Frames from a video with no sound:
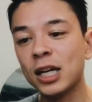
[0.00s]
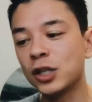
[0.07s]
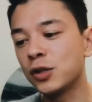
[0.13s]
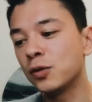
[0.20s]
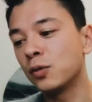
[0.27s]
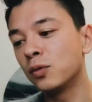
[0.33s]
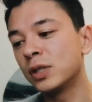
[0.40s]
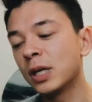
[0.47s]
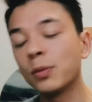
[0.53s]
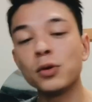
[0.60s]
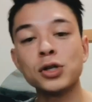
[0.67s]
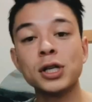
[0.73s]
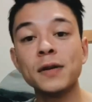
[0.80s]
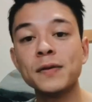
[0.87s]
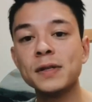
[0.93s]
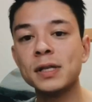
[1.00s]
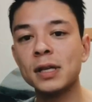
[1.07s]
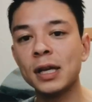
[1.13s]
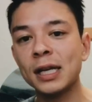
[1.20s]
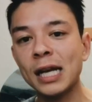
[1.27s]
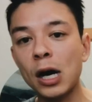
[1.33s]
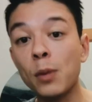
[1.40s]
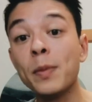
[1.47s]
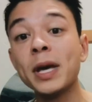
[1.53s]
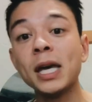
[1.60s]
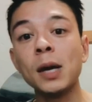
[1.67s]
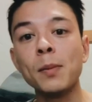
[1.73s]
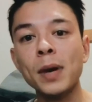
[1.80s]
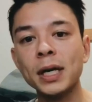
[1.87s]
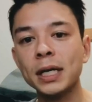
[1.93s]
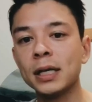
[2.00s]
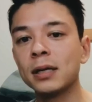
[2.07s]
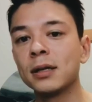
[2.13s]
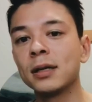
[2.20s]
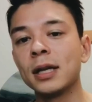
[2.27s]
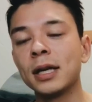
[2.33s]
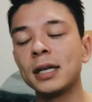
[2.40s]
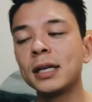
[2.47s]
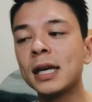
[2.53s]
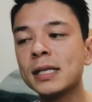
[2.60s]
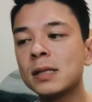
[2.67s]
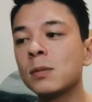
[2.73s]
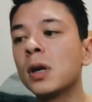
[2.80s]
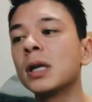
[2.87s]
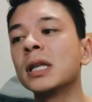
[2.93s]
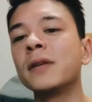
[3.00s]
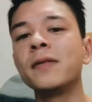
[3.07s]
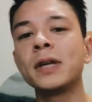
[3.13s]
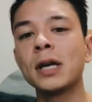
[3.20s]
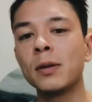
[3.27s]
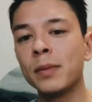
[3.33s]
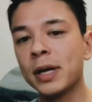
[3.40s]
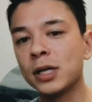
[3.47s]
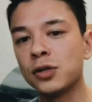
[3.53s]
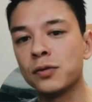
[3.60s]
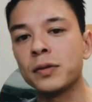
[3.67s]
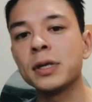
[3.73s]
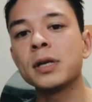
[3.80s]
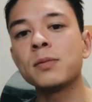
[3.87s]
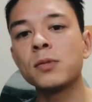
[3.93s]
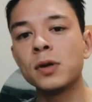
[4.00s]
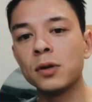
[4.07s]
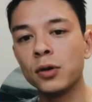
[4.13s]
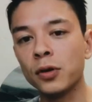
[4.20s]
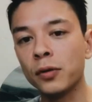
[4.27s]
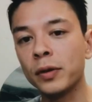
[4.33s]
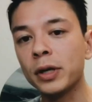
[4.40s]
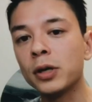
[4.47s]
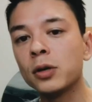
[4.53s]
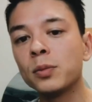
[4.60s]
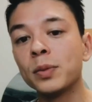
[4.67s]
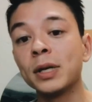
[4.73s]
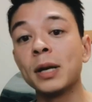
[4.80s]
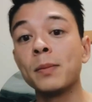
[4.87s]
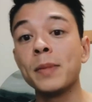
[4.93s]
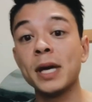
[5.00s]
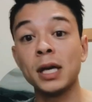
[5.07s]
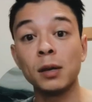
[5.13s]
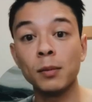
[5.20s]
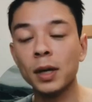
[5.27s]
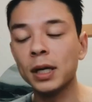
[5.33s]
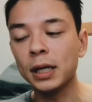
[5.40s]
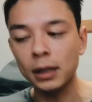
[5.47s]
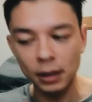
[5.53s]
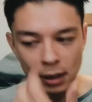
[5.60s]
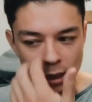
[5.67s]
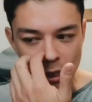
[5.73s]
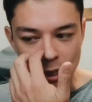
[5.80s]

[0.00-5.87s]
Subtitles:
I do double shifts and now I'm making money. Like, yes, I'm not living out my dream career, but I'm making money.